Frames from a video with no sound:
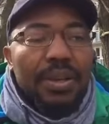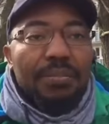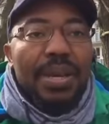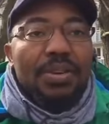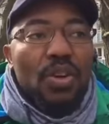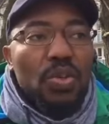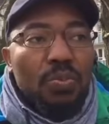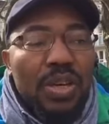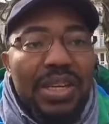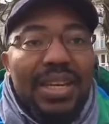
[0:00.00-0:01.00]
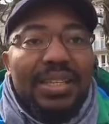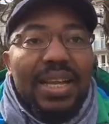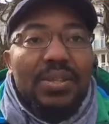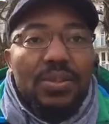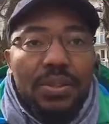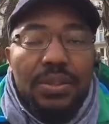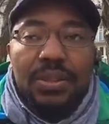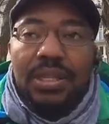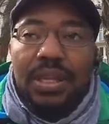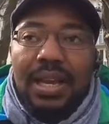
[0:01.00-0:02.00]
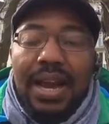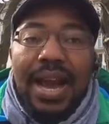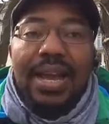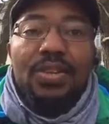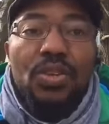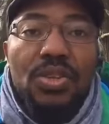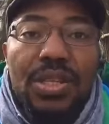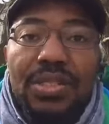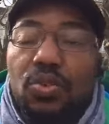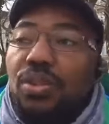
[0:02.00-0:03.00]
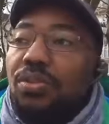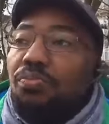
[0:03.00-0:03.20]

but those money that I stole, I use it to